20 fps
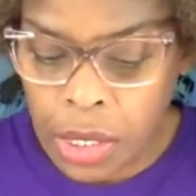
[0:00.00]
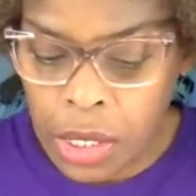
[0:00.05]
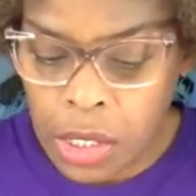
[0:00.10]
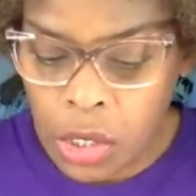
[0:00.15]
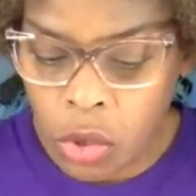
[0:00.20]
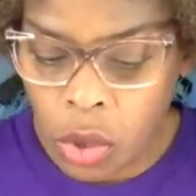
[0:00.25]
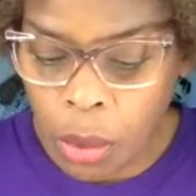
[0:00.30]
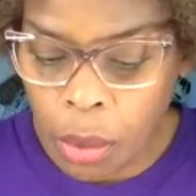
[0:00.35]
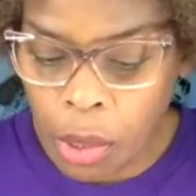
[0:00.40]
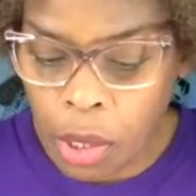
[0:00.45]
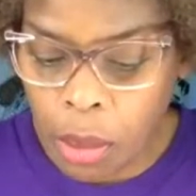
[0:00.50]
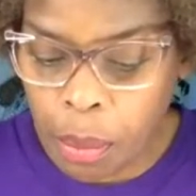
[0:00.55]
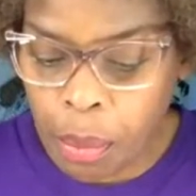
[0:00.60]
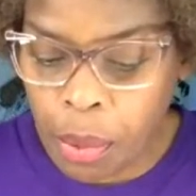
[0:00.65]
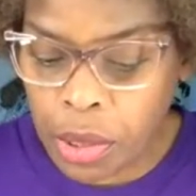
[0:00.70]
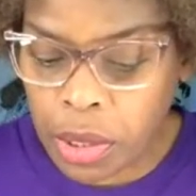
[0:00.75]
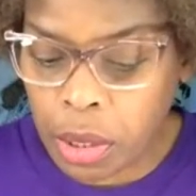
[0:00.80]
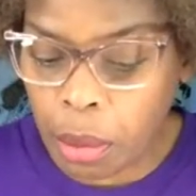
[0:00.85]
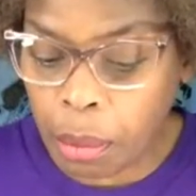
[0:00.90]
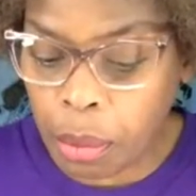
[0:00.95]
So I'm going to
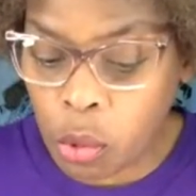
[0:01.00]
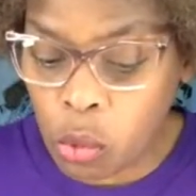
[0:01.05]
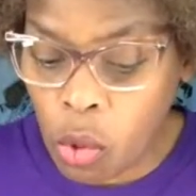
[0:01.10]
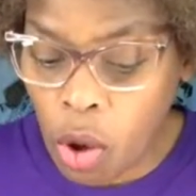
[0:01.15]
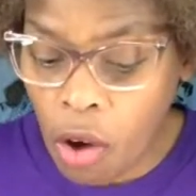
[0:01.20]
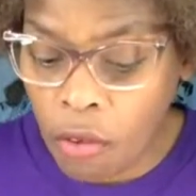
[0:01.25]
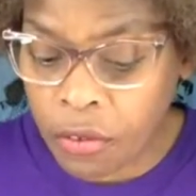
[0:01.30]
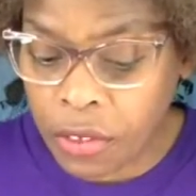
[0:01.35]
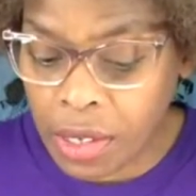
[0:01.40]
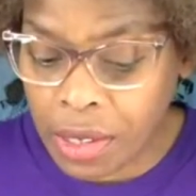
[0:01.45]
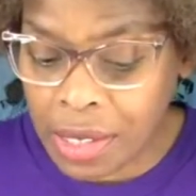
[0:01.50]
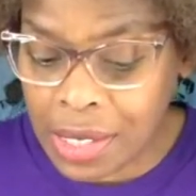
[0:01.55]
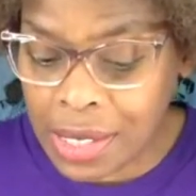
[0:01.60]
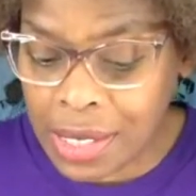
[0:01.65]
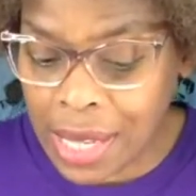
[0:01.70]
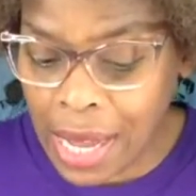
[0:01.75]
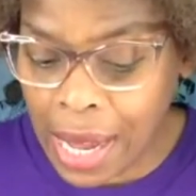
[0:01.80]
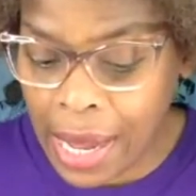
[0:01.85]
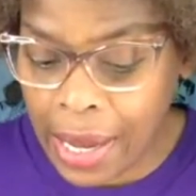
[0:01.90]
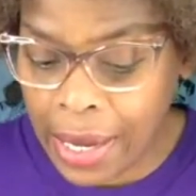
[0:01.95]
put the blue off to the
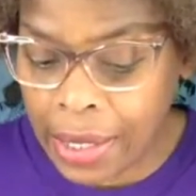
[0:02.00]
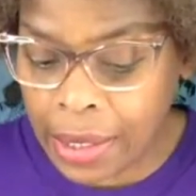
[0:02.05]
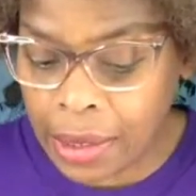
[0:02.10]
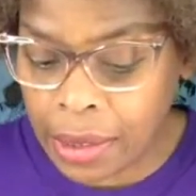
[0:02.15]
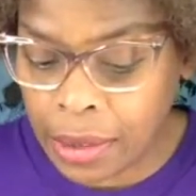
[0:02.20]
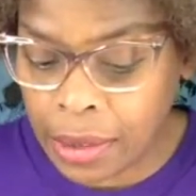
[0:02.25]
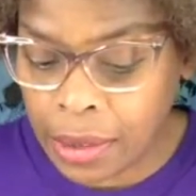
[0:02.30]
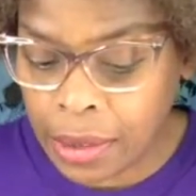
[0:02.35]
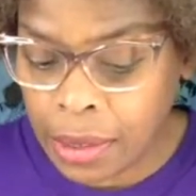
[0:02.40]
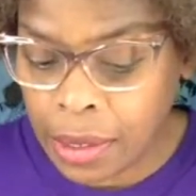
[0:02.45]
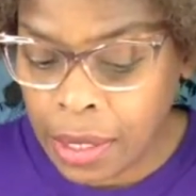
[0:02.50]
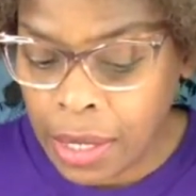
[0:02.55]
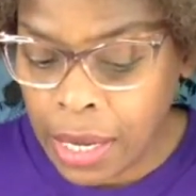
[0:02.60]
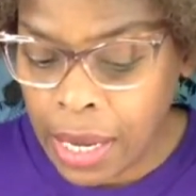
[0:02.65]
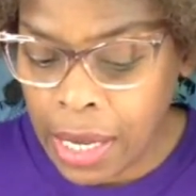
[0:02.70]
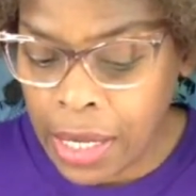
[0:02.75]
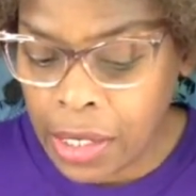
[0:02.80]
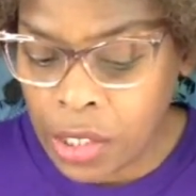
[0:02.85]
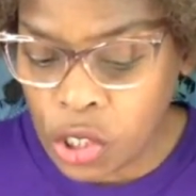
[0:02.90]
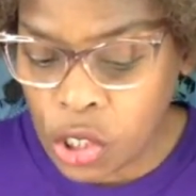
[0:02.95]
side
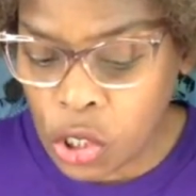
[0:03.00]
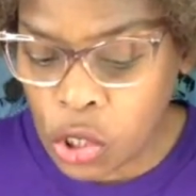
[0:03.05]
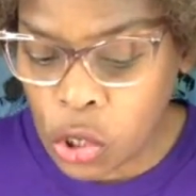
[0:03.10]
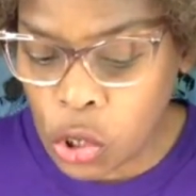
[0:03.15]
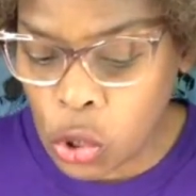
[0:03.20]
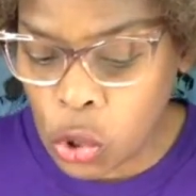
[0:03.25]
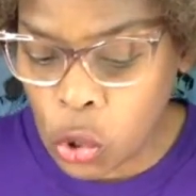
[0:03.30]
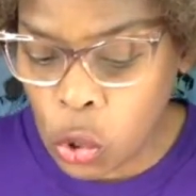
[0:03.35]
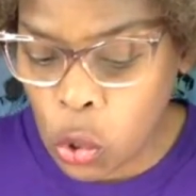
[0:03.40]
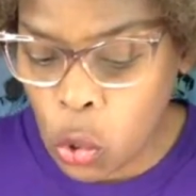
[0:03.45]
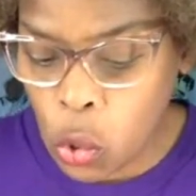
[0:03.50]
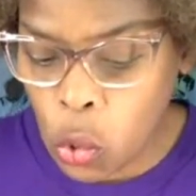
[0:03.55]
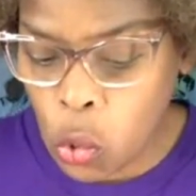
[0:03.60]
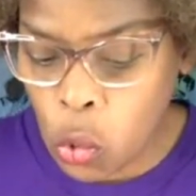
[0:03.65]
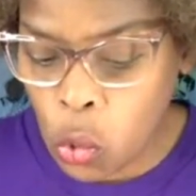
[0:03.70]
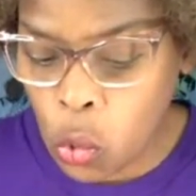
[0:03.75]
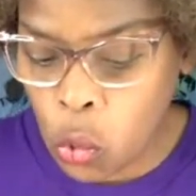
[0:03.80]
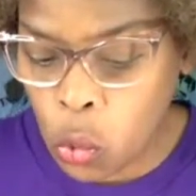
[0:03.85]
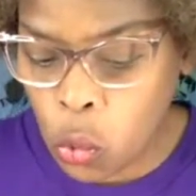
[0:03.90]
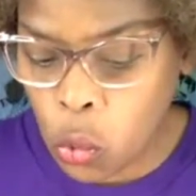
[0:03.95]
and just
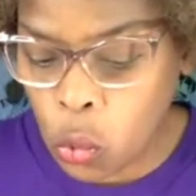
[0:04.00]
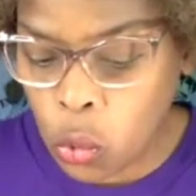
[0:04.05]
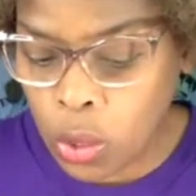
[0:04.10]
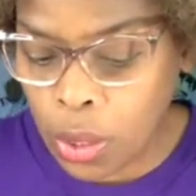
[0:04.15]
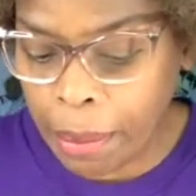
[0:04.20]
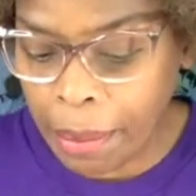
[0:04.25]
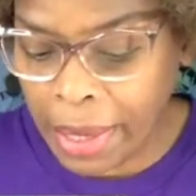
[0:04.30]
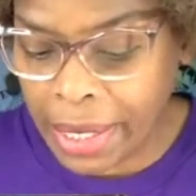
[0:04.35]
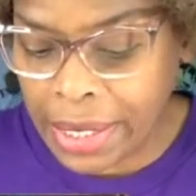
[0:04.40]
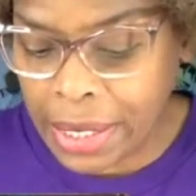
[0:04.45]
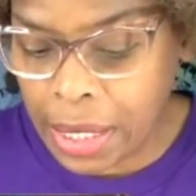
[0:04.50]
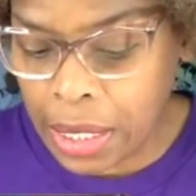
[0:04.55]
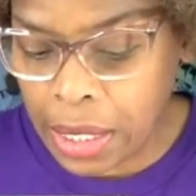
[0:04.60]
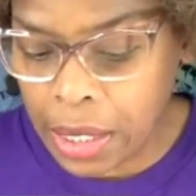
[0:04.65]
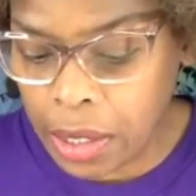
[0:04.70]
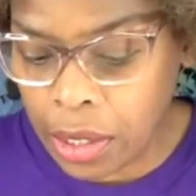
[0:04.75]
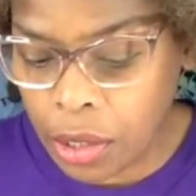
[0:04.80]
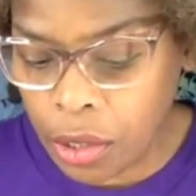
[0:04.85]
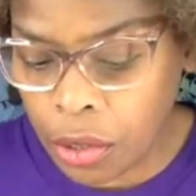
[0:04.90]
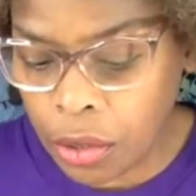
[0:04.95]
slowly mix it
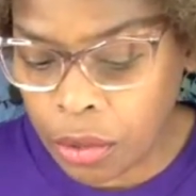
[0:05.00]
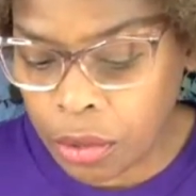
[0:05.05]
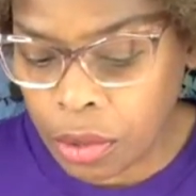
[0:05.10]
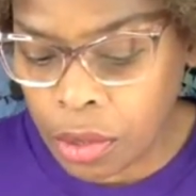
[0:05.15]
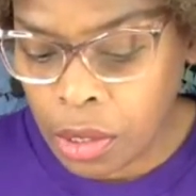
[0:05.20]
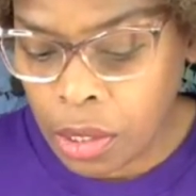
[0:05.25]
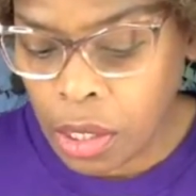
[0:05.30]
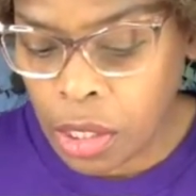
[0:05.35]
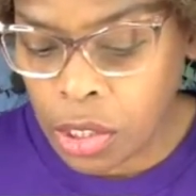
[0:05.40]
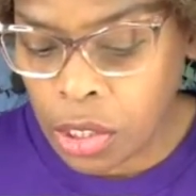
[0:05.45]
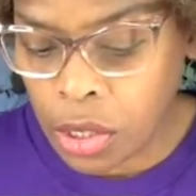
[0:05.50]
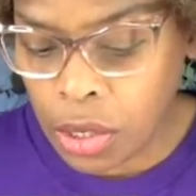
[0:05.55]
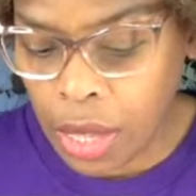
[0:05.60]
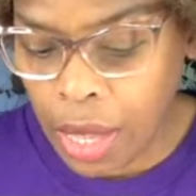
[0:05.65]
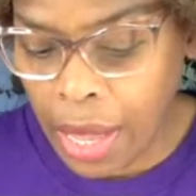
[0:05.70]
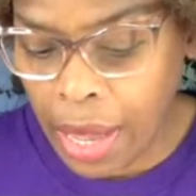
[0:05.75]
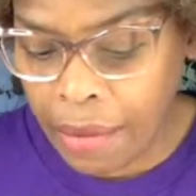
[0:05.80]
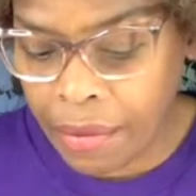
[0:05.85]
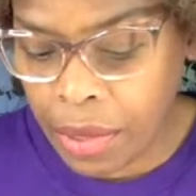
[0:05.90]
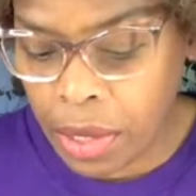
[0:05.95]
in there until I
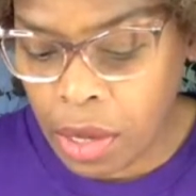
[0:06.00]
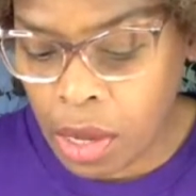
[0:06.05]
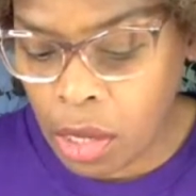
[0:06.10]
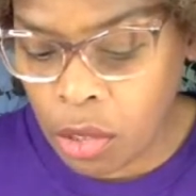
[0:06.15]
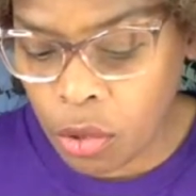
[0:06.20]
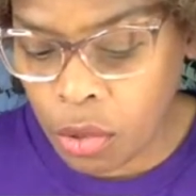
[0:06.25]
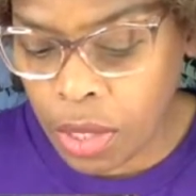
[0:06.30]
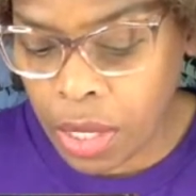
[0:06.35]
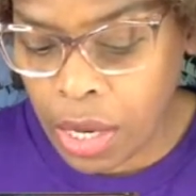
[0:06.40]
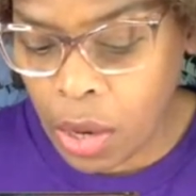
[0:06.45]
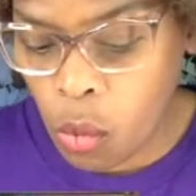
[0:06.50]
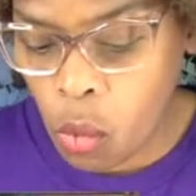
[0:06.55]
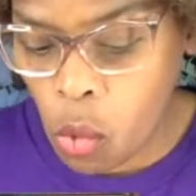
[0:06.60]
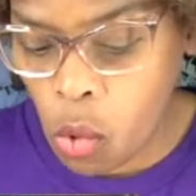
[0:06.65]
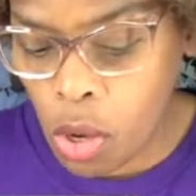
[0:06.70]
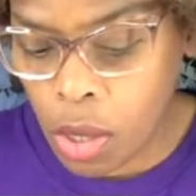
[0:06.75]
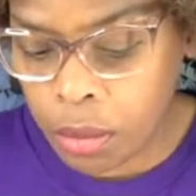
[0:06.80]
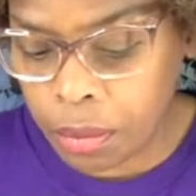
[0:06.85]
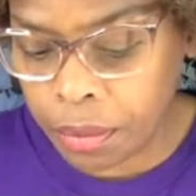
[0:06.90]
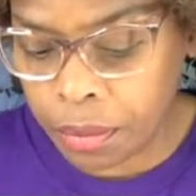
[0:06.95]
have the color that I
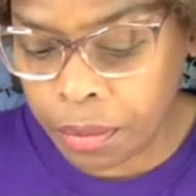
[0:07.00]
want.